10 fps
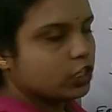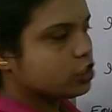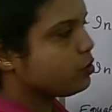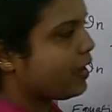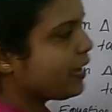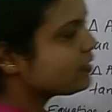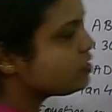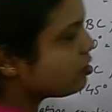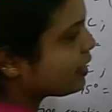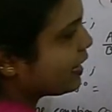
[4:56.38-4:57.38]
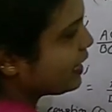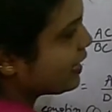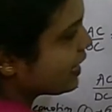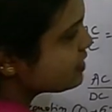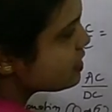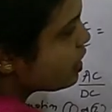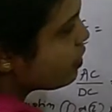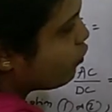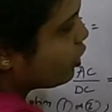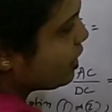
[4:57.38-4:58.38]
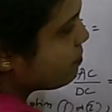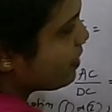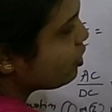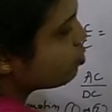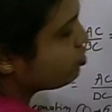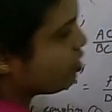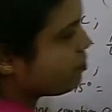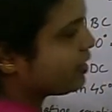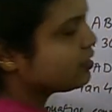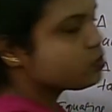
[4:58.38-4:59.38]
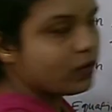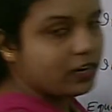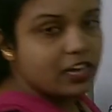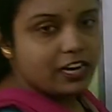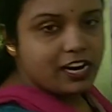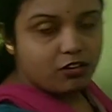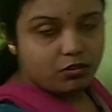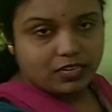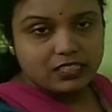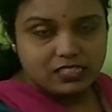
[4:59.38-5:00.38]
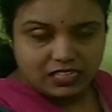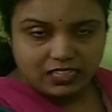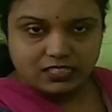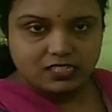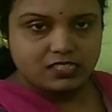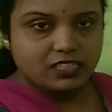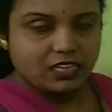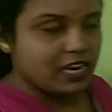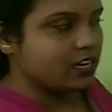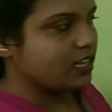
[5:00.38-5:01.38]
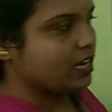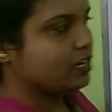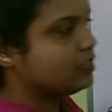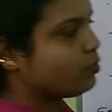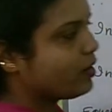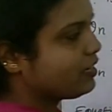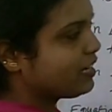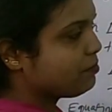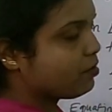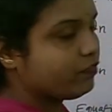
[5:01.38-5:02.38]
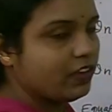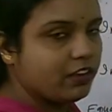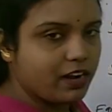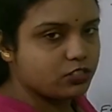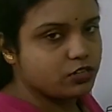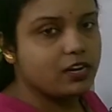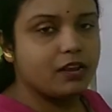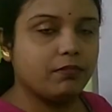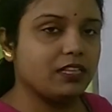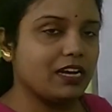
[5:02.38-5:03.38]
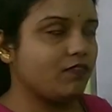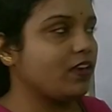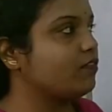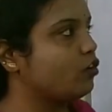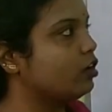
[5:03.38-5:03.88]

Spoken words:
So X you are getting as 40 by root 3 minus 1. Now you can see this is another one type of irrational number that we have